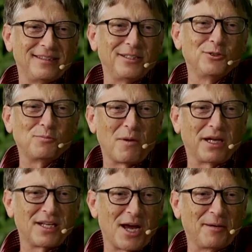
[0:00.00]
use my
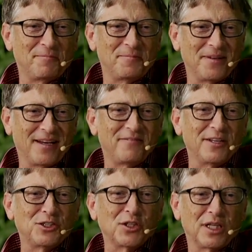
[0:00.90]
time
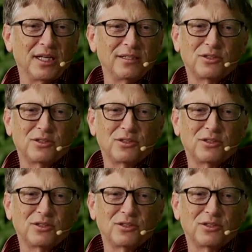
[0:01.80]
efficiently.